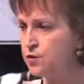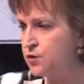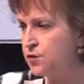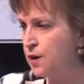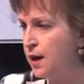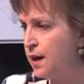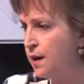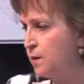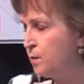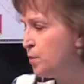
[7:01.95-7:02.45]

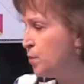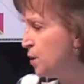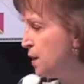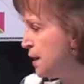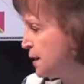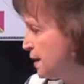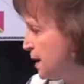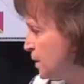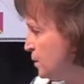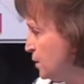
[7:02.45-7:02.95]
just kind of
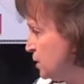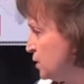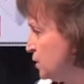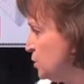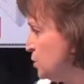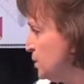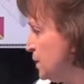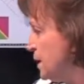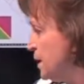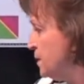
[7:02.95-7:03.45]
pretty it up a
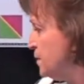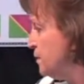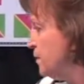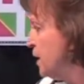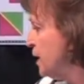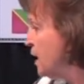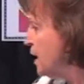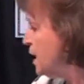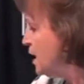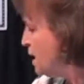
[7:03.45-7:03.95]
little bit.
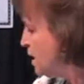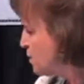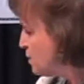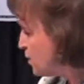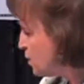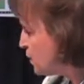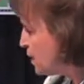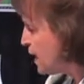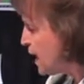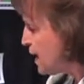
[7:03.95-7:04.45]

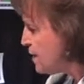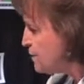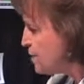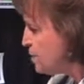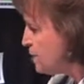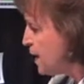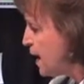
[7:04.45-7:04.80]
But we have a